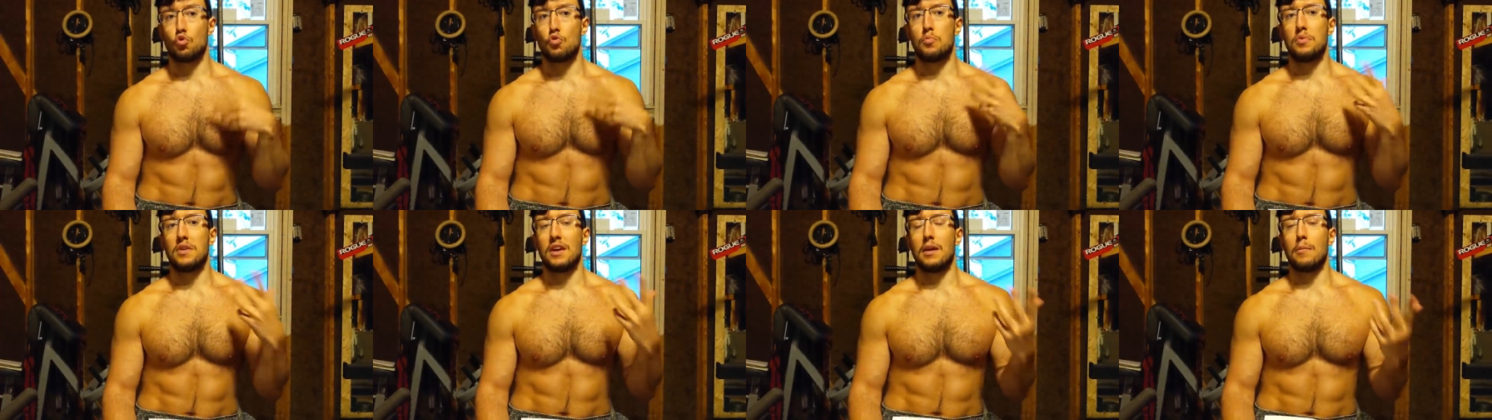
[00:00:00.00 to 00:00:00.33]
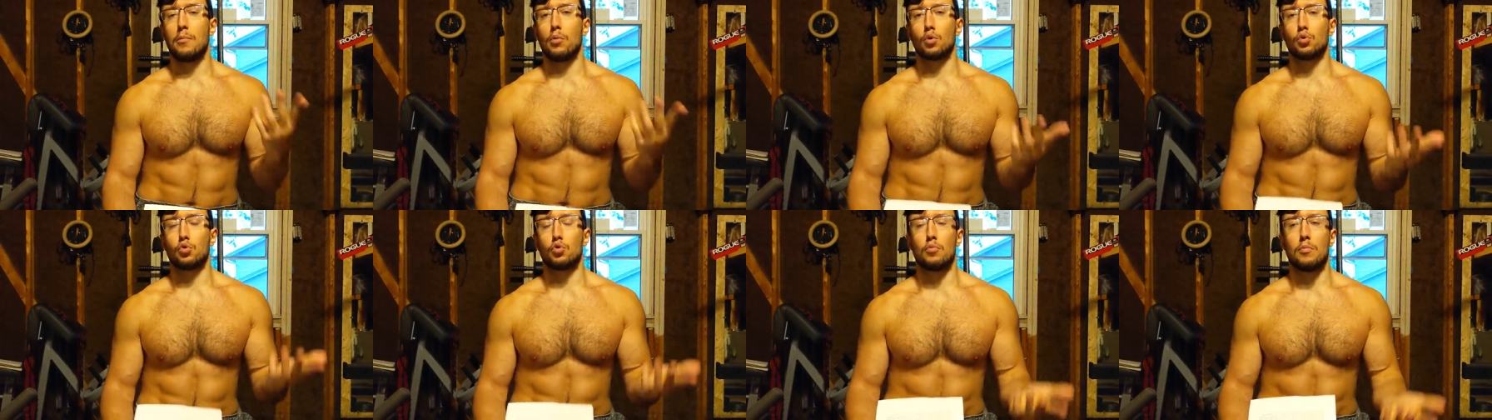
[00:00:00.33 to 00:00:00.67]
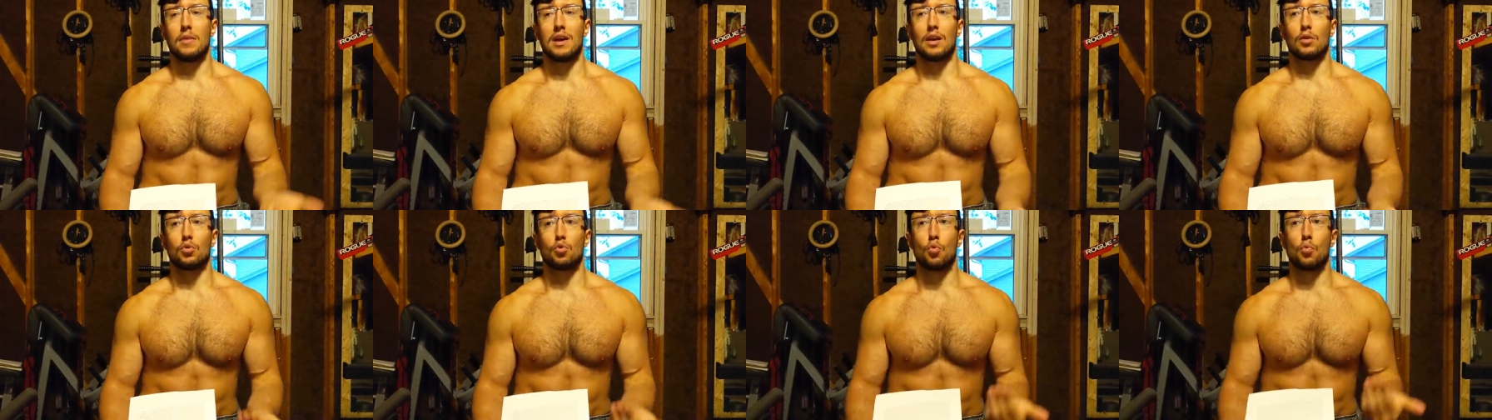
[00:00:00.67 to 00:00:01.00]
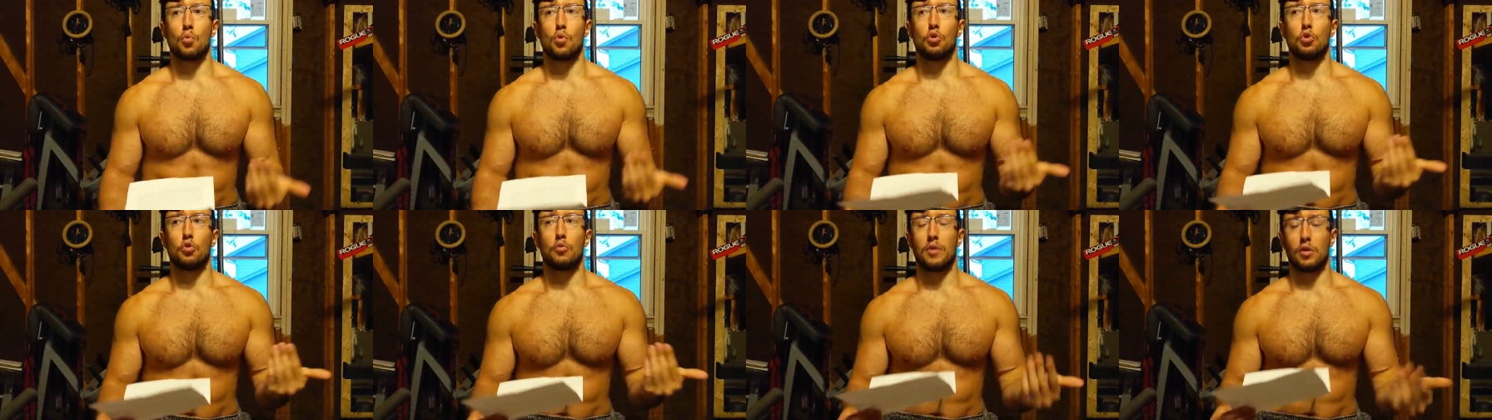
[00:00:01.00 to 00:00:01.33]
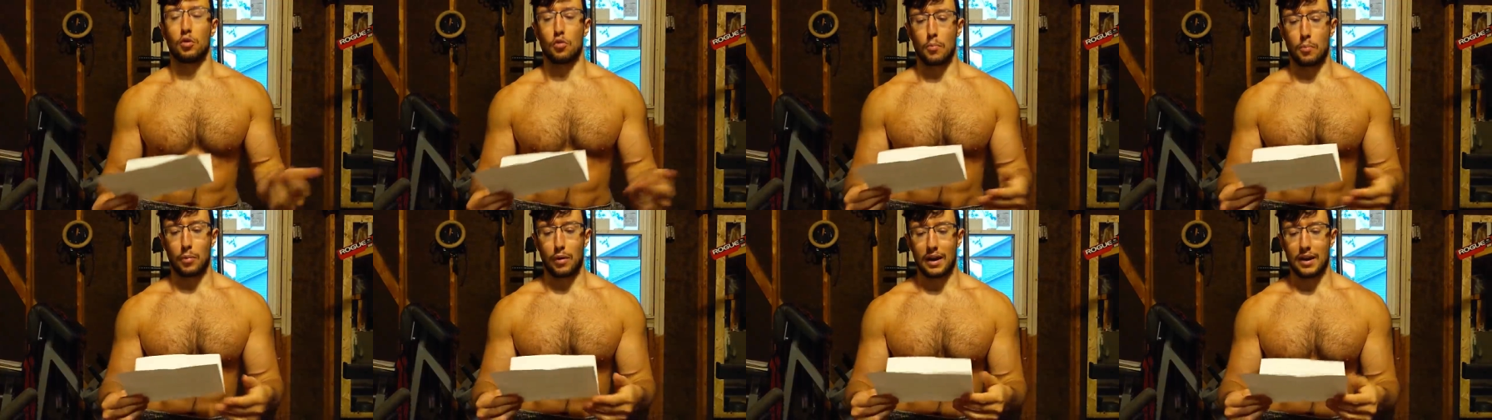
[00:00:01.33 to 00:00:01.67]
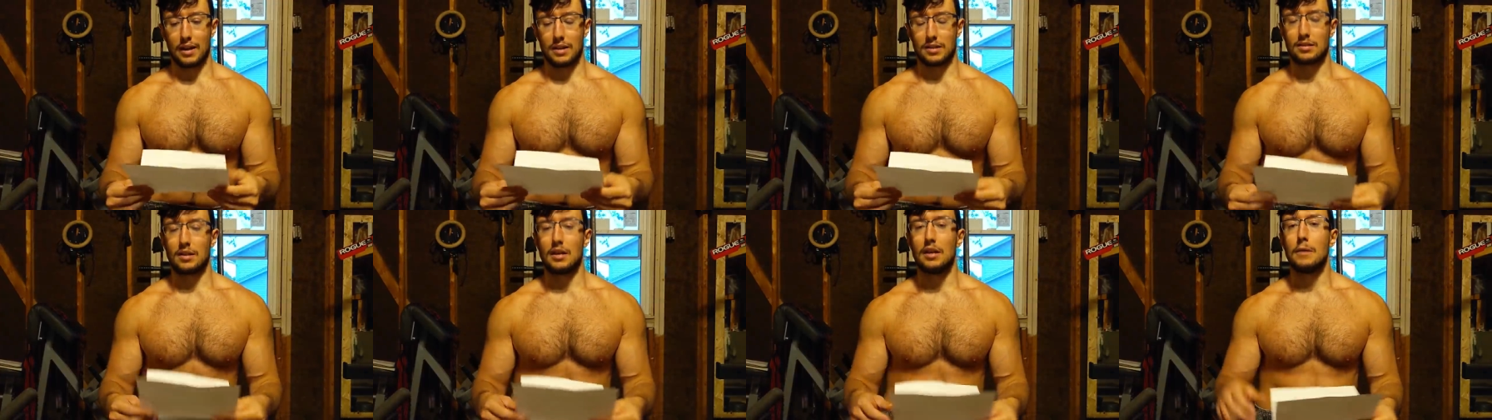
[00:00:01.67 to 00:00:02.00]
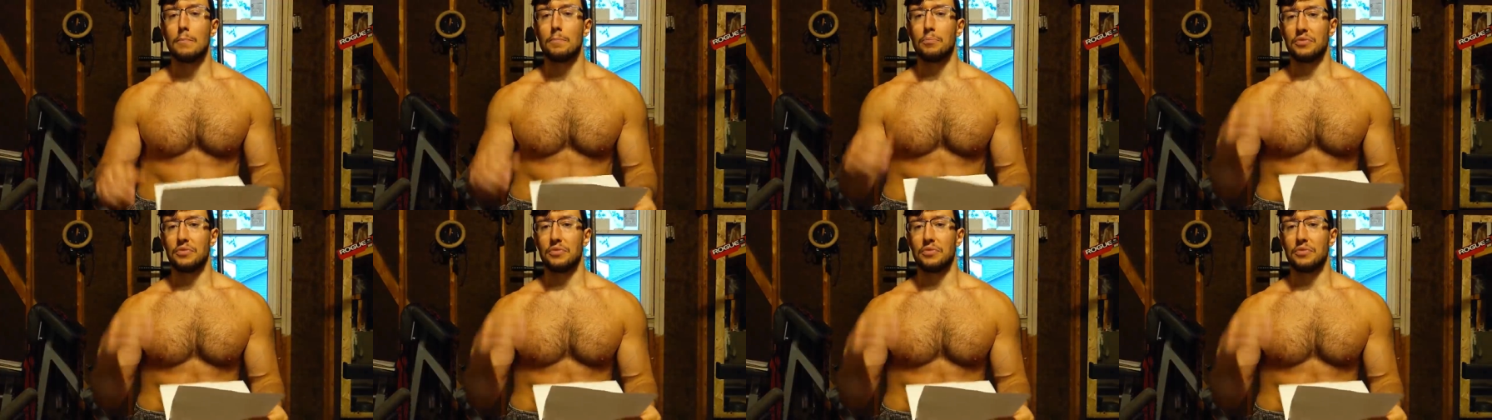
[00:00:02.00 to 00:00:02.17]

to be able to make the world a better place.